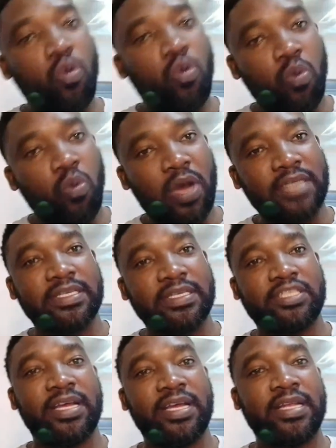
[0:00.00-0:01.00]
What is a
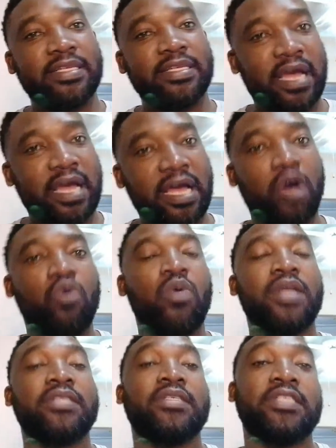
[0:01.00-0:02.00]
checklist and
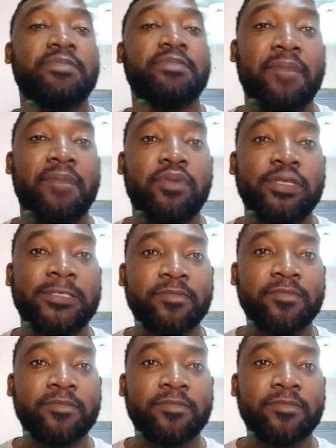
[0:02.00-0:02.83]
what is its purpose?